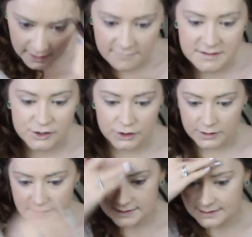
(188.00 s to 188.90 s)

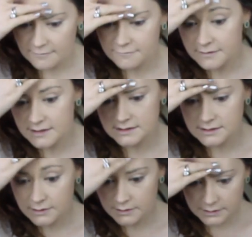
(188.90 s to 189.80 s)
heavy-duty stuff for this
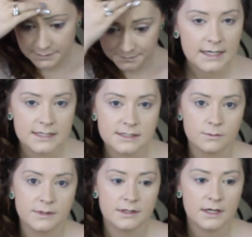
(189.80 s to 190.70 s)
look. As
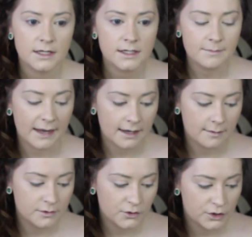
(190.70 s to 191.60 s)
with any
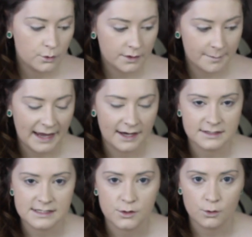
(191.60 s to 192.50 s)
makeup look, you want to
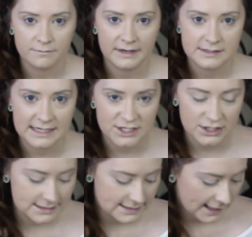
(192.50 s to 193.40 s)
powder your
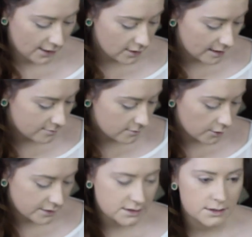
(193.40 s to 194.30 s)
foundation down. I'm
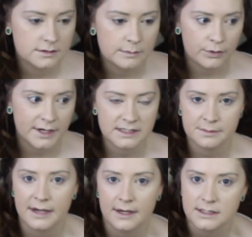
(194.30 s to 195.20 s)
going to use a
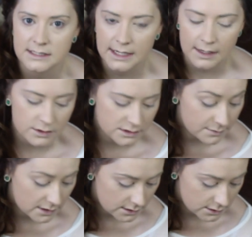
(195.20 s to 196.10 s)
pressed powder today, which is a
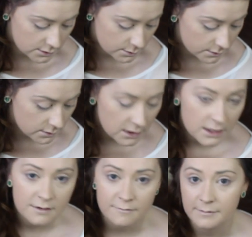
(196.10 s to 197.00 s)
bit unusual
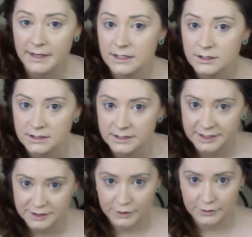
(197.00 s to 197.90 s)
for me. Usually
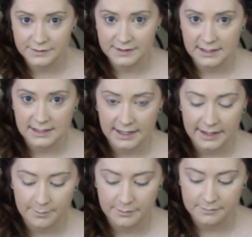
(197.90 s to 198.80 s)
I use the
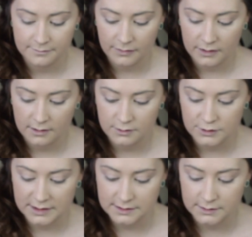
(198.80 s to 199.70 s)

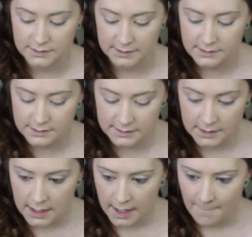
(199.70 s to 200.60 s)
translucents,
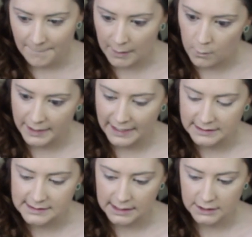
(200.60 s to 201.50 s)
but I want to add
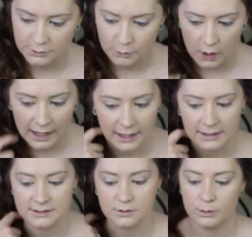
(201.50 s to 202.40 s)
a touch more
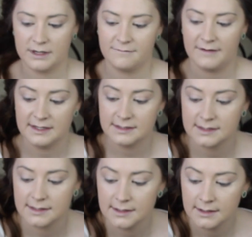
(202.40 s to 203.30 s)
colour to my face.